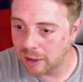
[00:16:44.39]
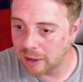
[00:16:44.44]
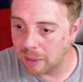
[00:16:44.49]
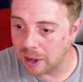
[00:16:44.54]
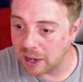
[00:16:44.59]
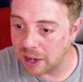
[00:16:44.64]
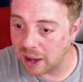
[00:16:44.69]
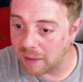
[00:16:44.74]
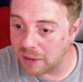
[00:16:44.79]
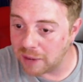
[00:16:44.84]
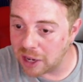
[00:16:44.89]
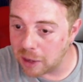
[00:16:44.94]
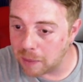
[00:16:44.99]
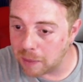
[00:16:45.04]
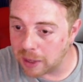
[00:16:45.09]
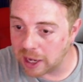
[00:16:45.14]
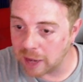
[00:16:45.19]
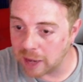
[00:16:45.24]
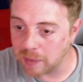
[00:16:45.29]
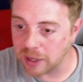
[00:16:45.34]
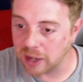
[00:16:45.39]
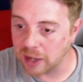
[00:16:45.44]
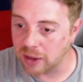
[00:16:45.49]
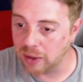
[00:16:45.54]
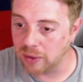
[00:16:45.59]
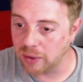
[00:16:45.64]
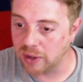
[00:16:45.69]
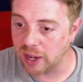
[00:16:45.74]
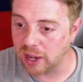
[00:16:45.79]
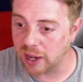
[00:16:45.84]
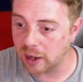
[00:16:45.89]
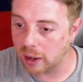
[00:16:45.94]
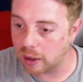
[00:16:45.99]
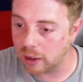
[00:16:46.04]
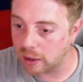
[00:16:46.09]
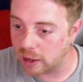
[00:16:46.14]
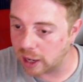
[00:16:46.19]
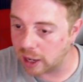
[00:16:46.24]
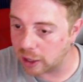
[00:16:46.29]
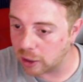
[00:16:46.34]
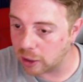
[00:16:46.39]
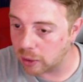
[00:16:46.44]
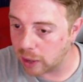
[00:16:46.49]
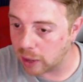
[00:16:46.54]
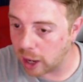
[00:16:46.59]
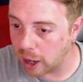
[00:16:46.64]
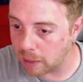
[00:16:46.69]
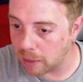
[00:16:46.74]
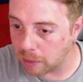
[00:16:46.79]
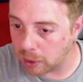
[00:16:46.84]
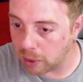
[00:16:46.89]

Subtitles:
My non-video pickups include Technocomp